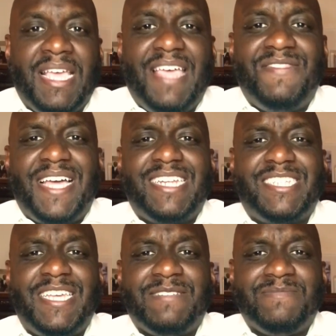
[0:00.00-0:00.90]
And that is
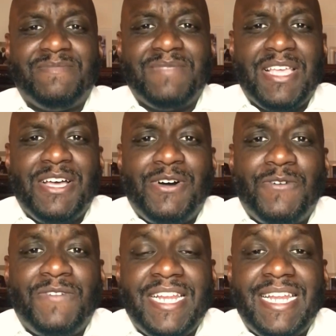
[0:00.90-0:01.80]
it.
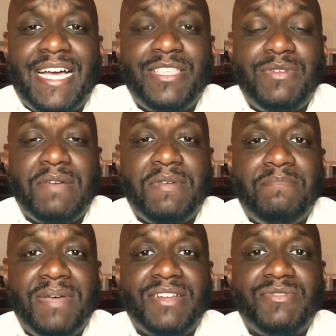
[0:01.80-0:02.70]
Hopefully now you have a
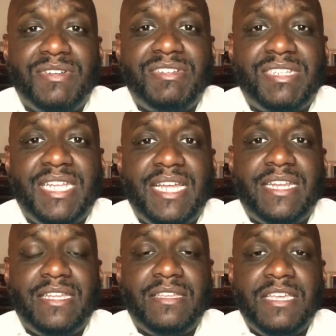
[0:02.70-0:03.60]
better
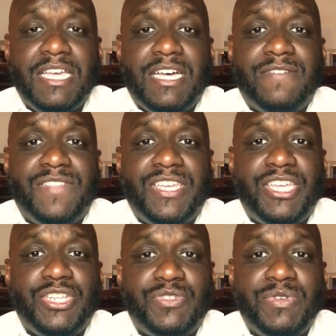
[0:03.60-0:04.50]
understanding of the
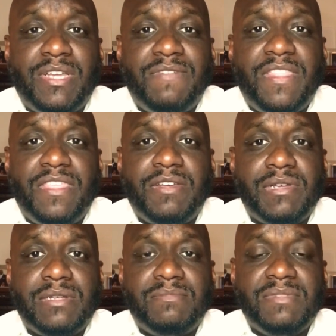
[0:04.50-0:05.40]
history of
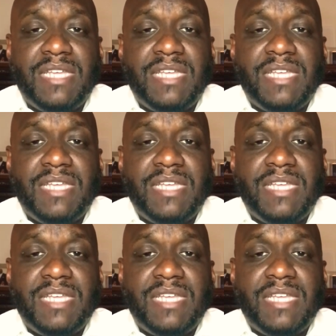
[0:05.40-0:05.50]
Ethereum,